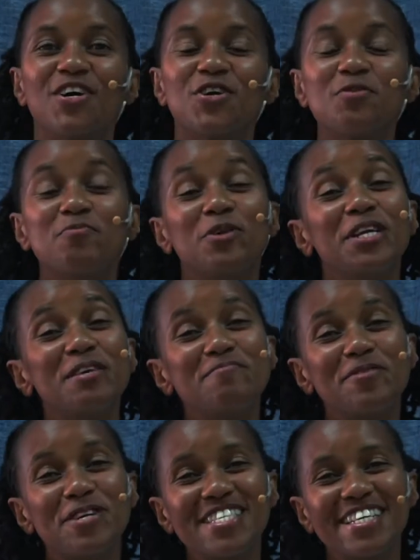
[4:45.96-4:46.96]
Good morning,
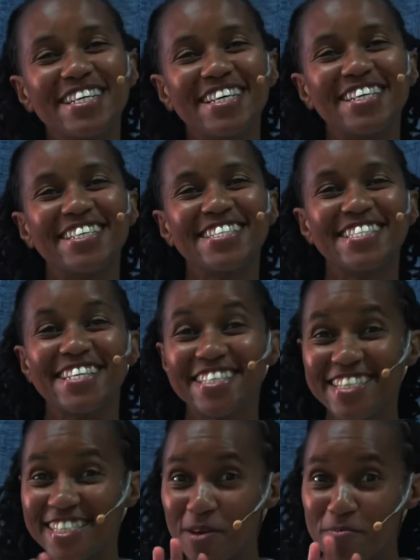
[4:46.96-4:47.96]
boys and girls.
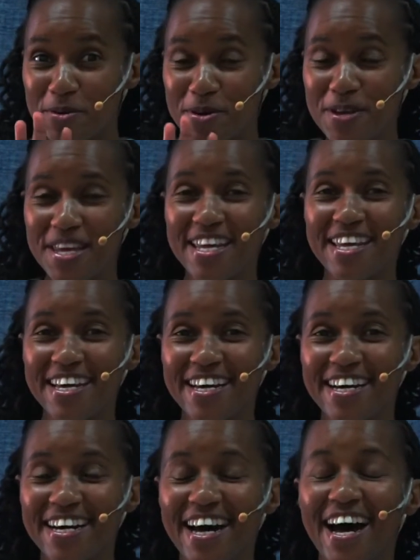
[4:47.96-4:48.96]
Teacher Boy
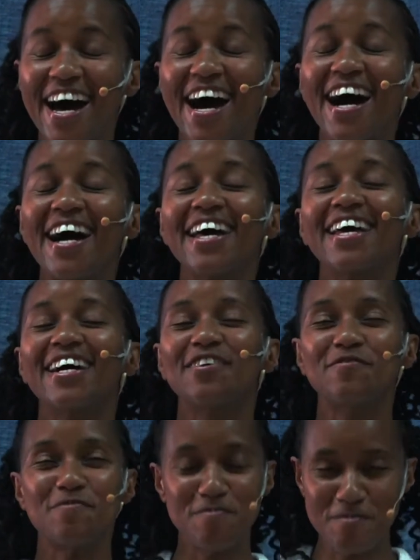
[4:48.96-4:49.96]
here. I
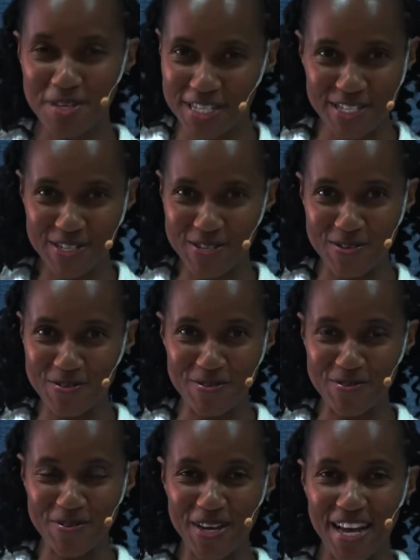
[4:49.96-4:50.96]
have missed you.